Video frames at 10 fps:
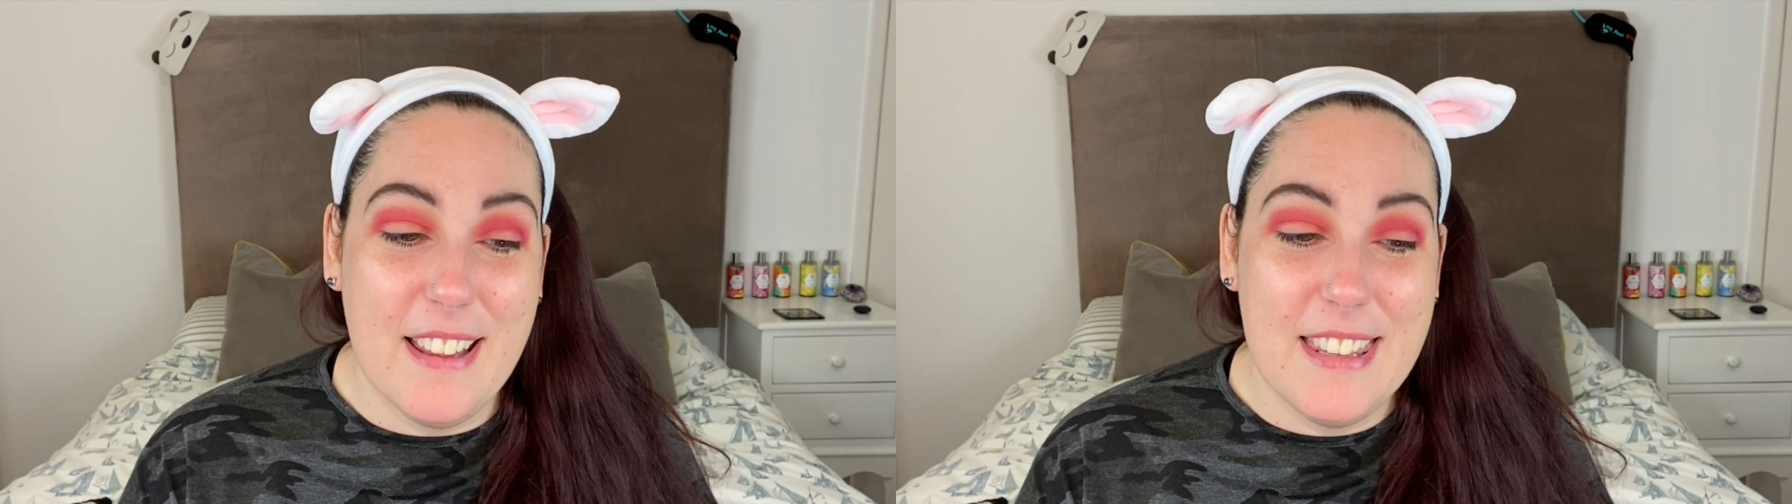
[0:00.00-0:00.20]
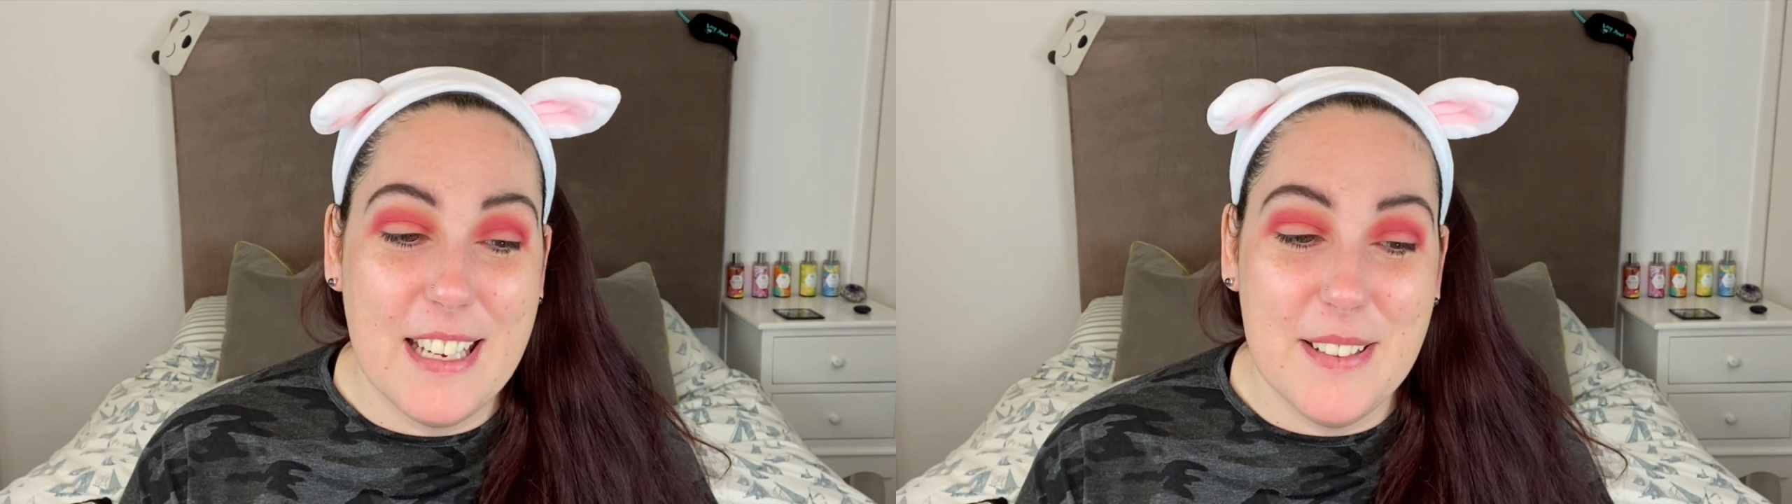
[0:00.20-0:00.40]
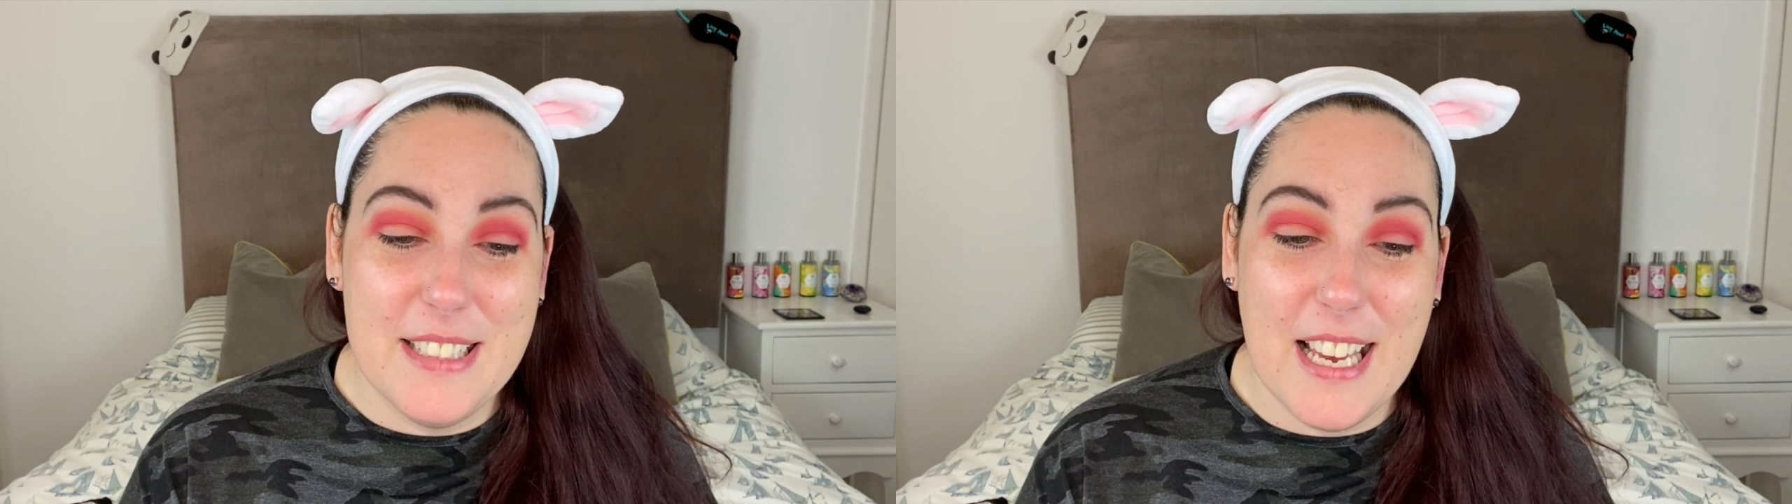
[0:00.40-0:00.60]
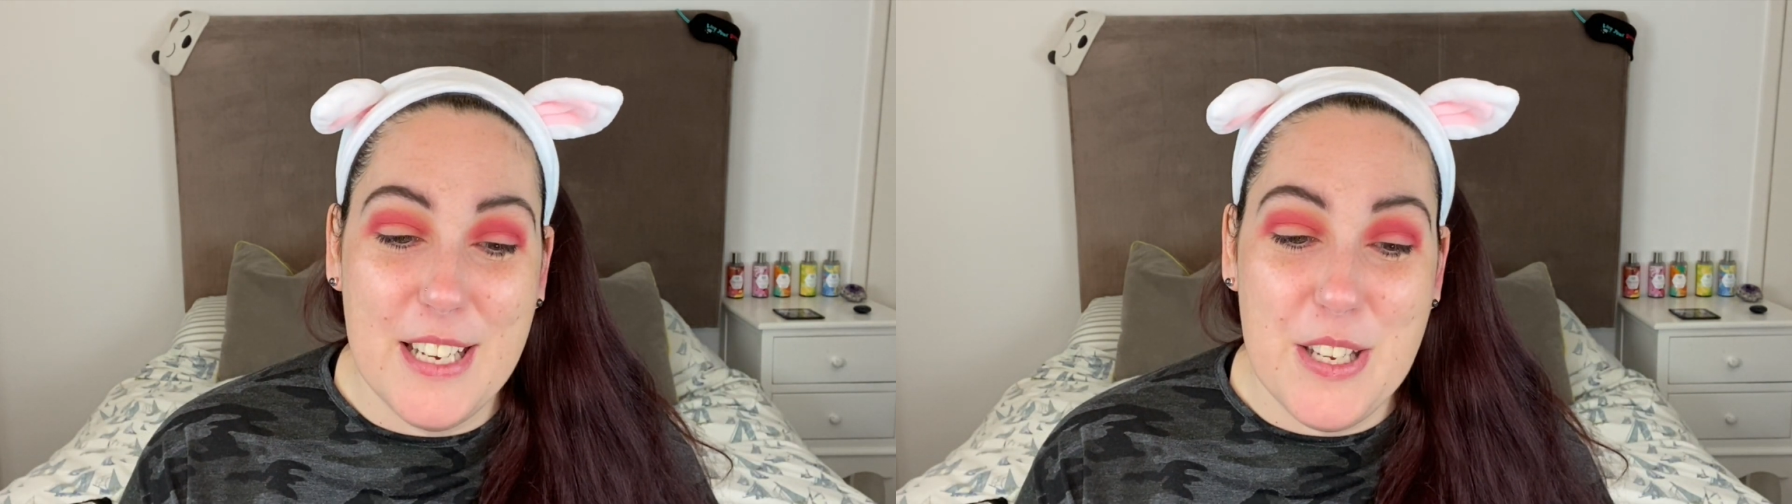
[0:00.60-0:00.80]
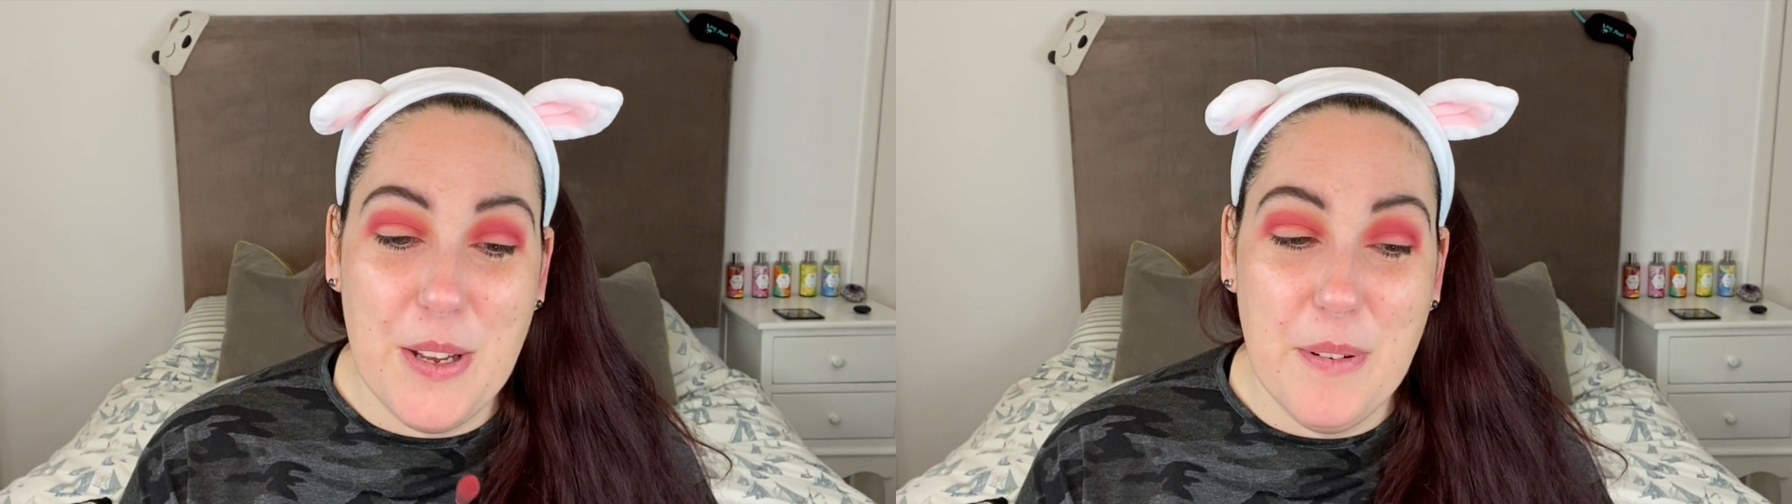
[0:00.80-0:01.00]
I think it was
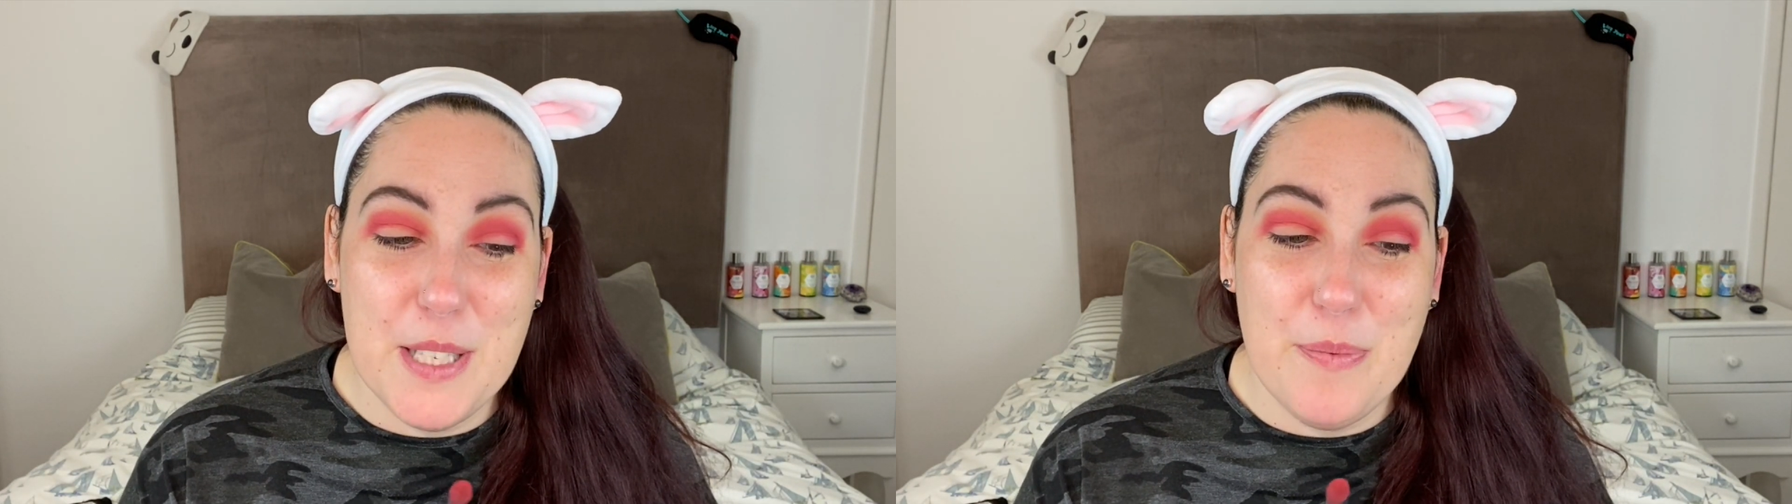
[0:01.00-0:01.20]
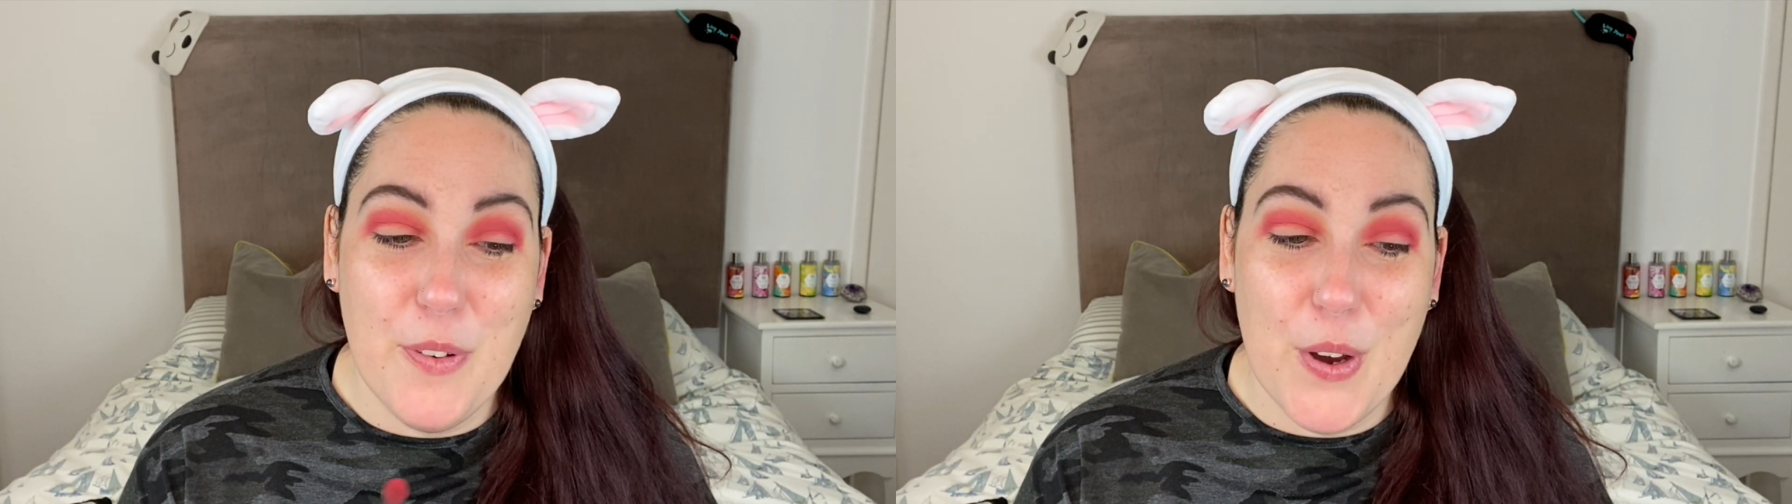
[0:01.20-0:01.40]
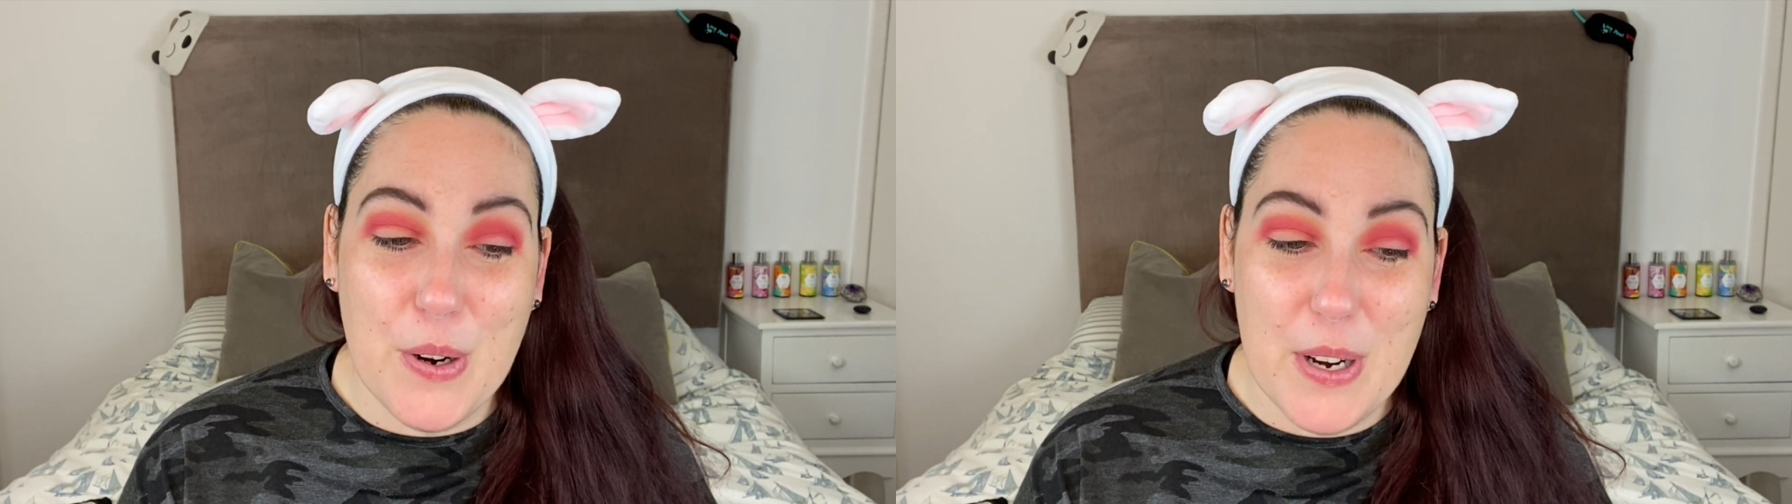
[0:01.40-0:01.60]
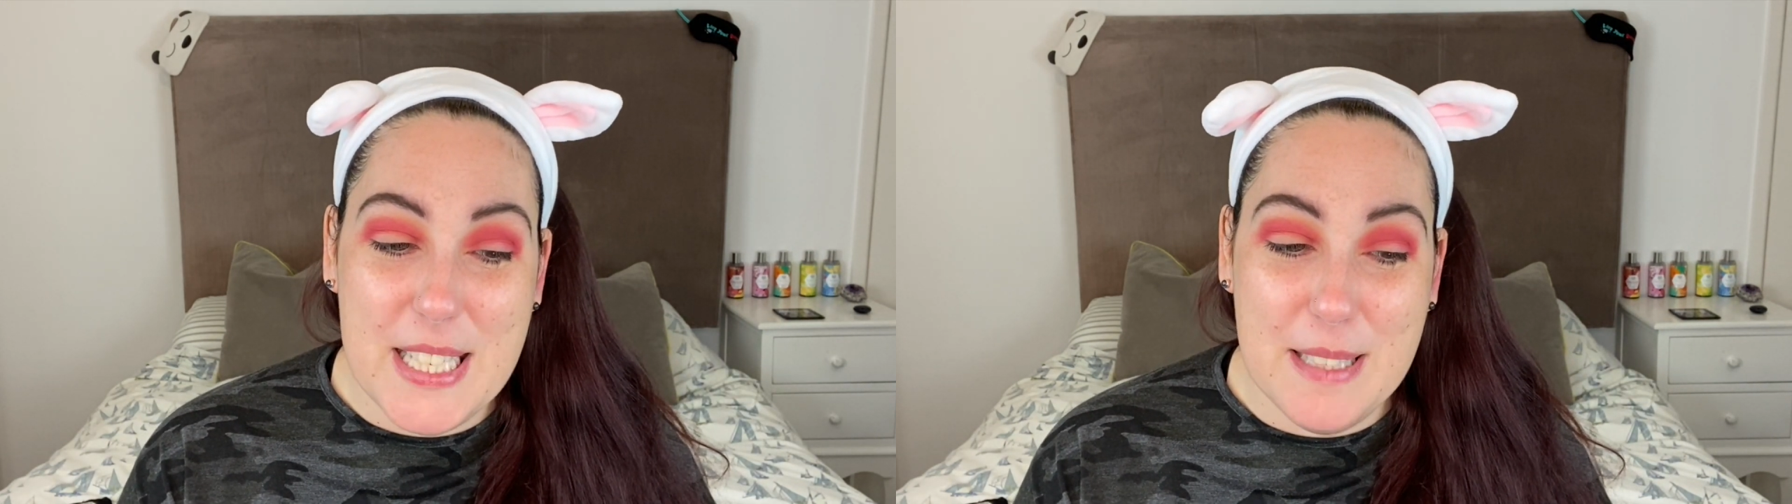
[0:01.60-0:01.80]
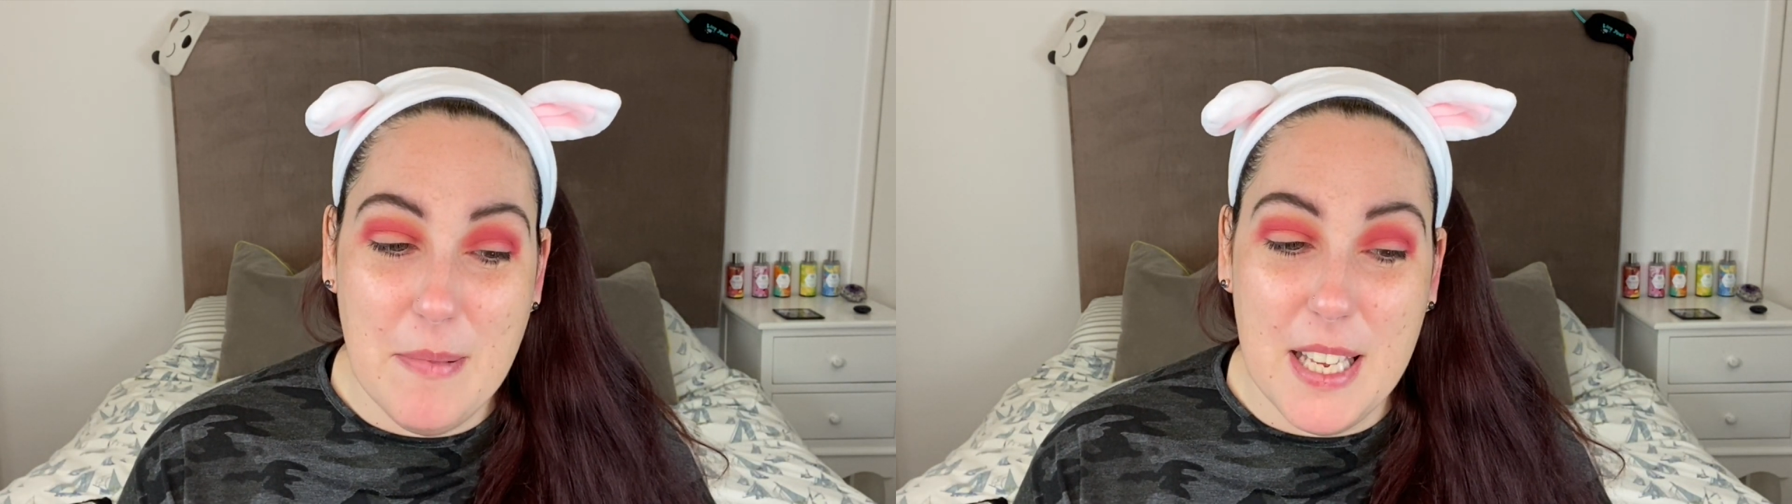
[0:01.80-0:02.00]
like 2 weeks before
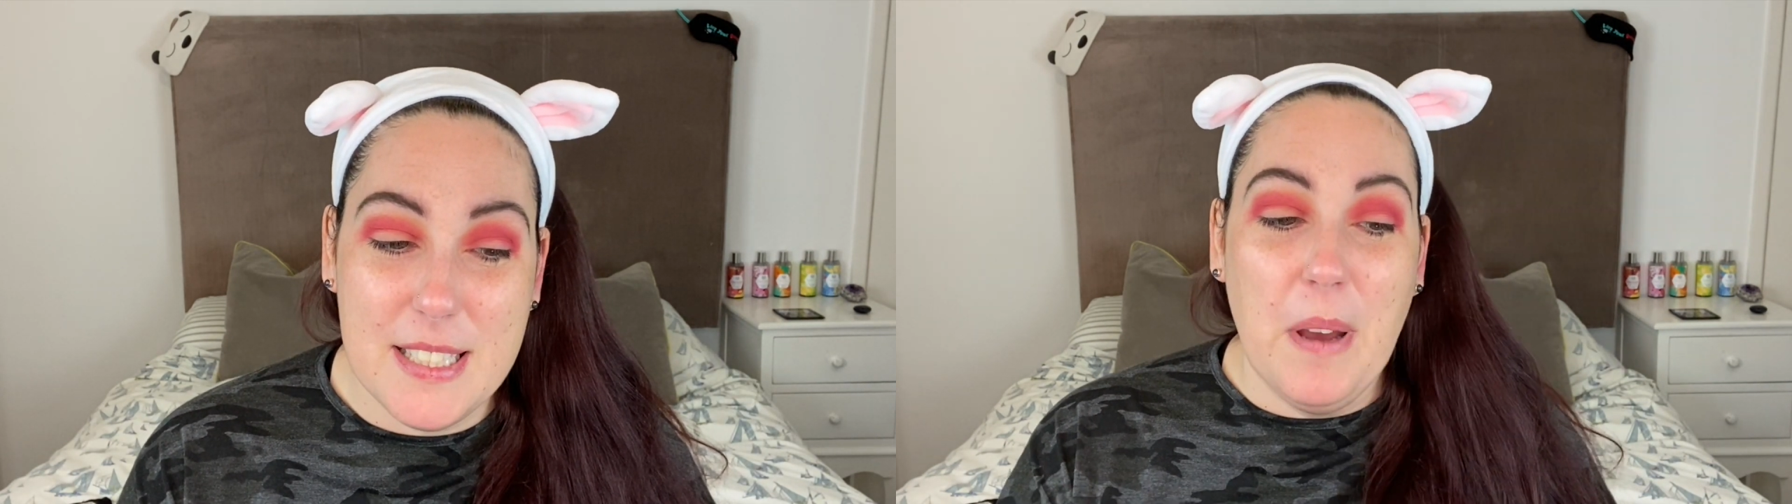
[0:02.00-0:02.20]
Christmas.